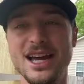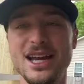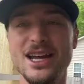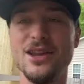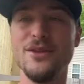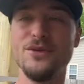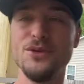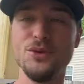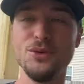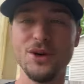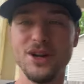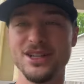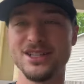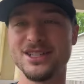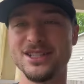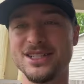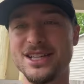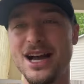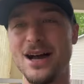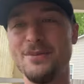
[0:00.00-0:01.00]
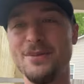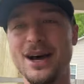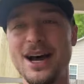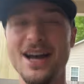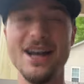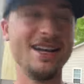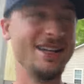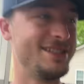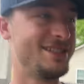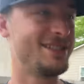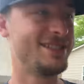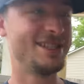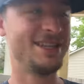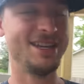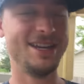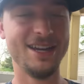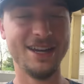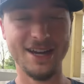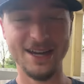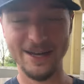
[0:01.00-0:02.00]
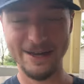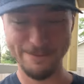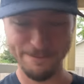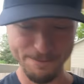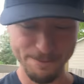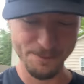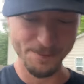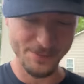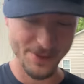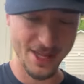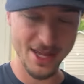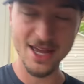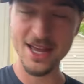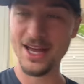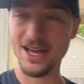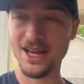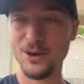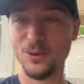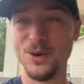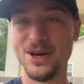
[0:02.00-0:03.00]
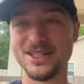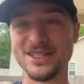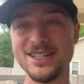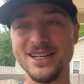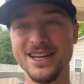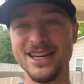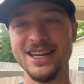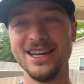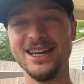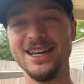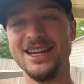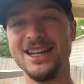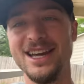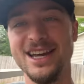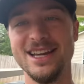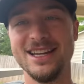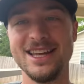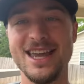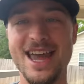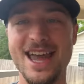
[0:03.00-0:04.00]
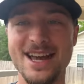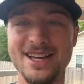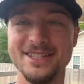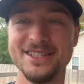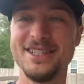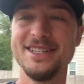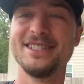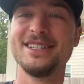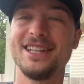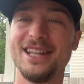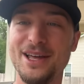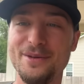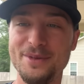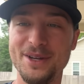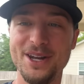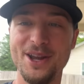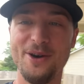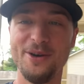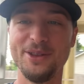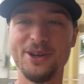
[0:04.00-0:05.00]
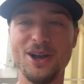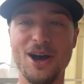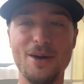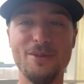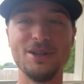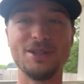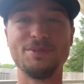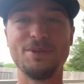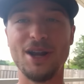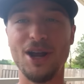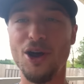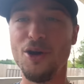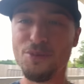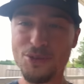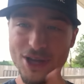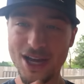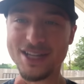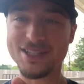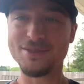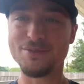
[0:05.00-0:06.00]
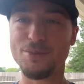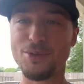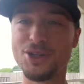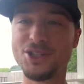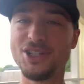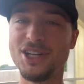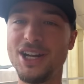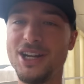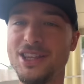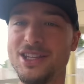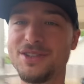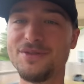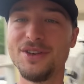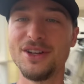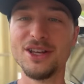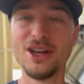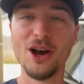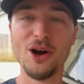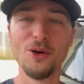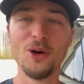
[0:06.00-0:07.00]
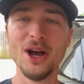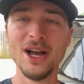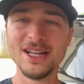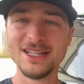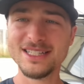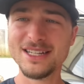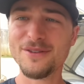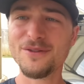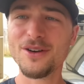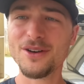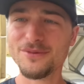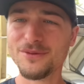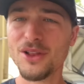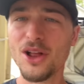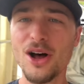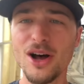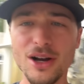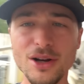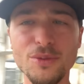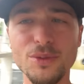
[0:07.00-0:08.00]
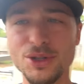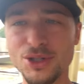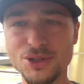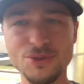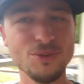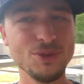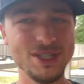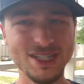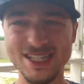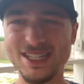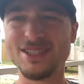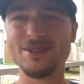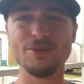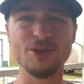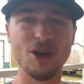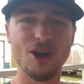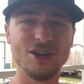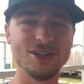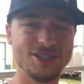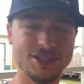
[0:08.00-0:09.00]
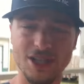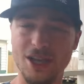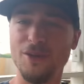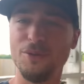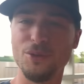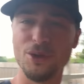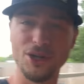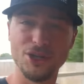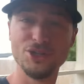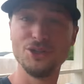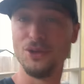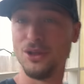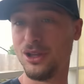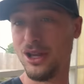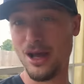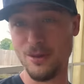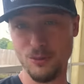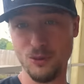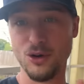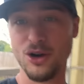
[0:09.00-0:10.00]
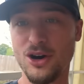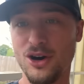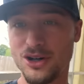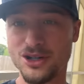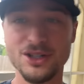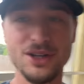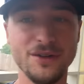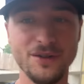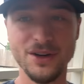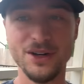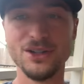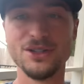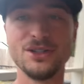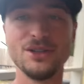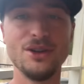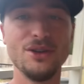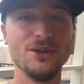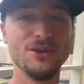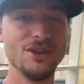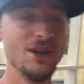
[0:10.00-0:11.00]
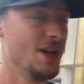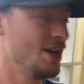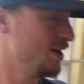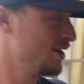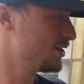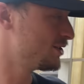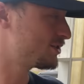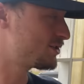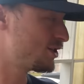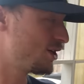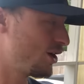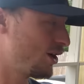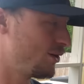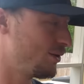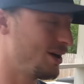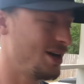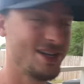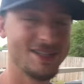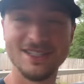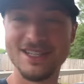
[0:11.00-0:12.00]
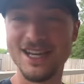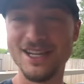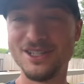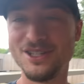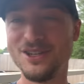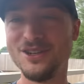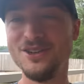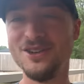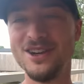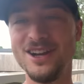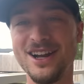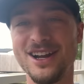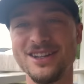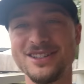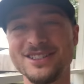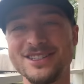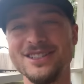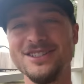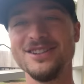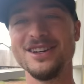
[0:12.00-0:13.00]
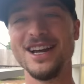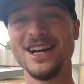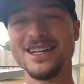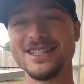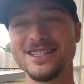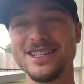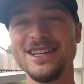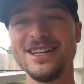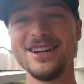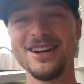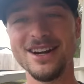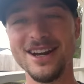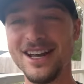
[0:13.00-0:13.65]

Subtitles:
And if you want us to stop by and see Weston again in Kansas, let me know in the comments. But I hope you guys appreciated this video. Different vlog. We did some car stuff. We're going to do a lot more car stuff here soon. So stay tuned, and I'll see you guys later.